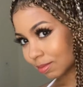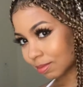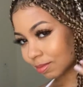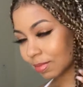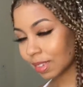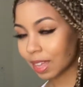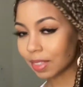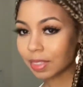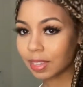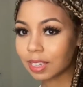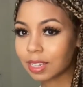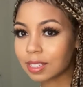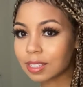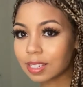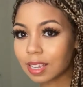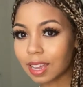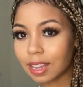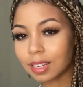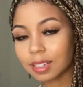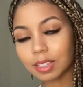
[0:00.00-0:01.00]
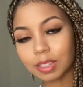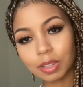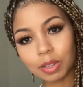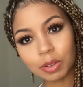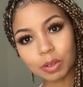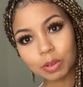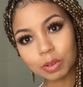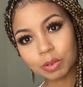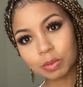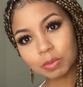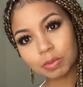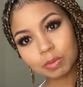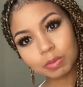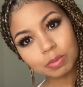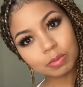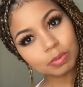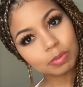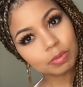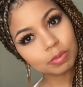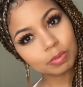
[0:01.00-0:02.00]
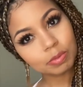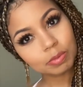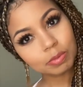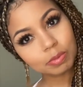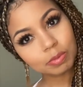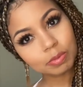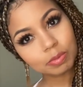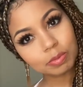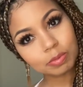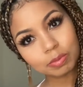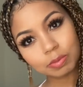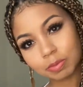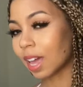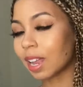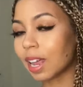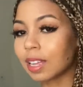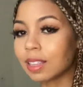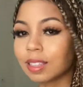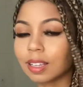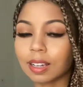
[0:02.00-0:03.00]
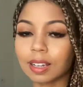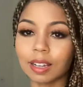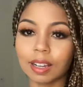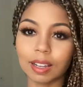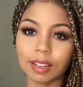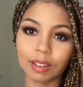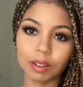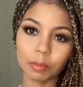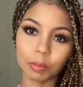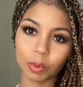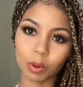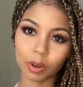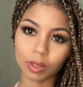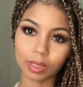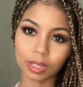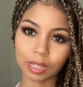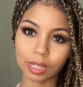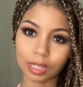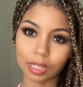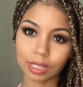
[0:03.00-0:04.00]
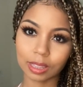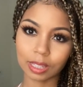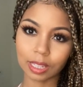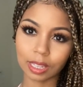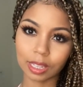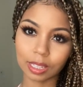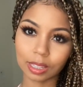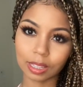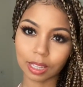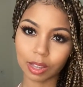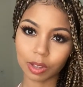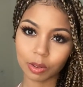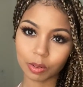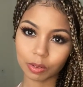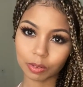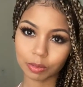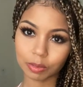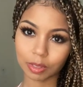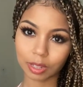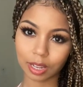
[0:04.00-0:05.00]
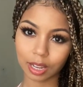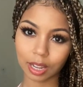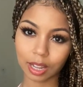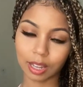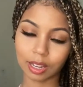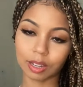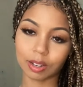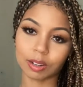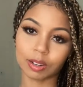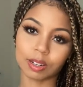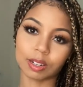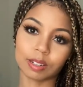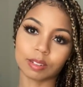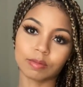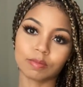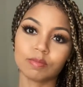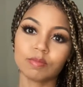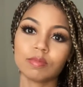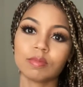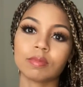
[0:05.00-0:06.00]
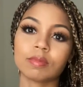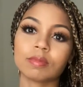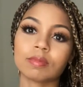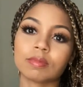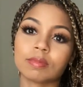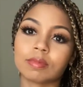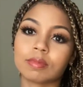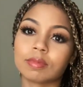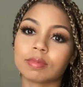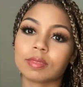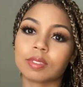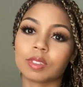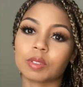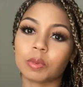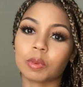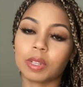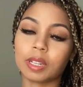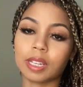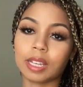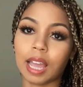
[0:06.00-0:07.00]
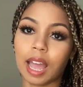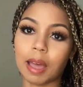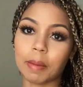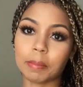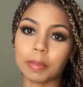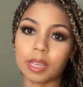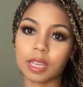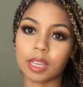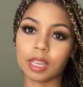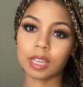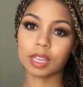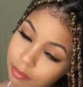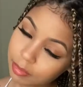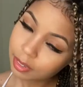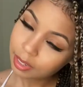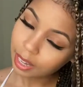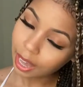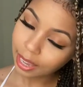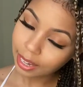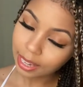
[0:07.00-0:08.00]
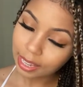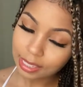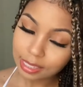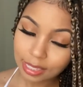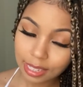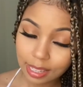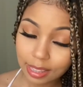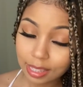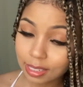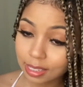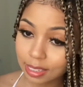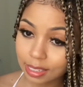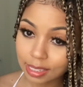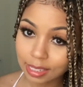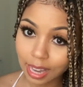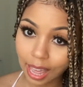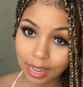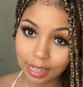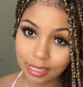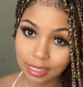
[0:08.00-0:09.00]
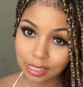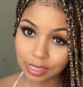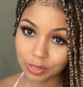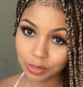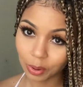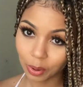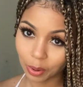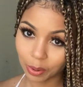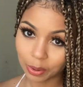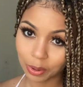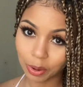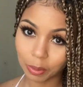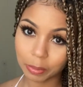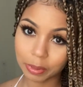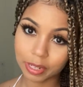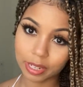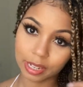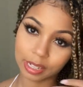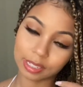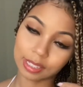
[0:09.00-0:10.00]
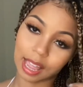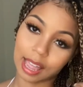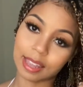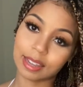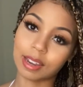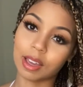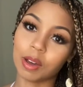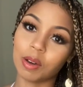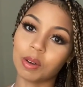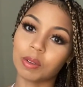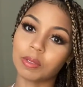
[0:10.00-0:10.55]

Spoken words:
I think it's kind of cute. I like the color more than anything though. The color has really got me. Like I said, this is not a tutorial because I know